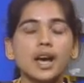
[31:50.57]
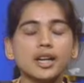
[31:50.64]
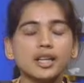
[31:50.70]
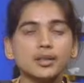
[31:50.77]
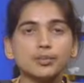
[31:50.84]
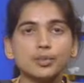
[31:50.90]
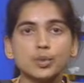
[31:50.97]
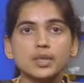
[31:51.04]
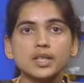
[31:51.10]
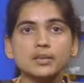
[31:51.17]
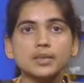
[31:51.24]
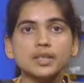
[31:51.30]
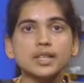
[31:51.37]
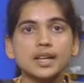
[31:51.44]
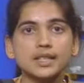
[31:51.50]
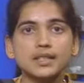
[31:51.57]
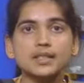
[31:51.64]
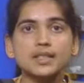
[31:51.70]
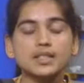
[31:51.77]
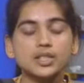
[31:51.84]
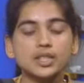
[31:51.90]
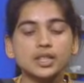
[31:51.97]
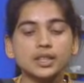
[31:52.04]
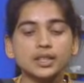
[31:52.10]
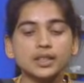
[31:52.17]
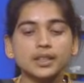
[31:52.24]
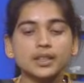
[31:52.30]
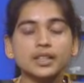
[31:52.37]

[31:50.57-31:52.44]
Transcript: and the poultry meat, that is the chicken.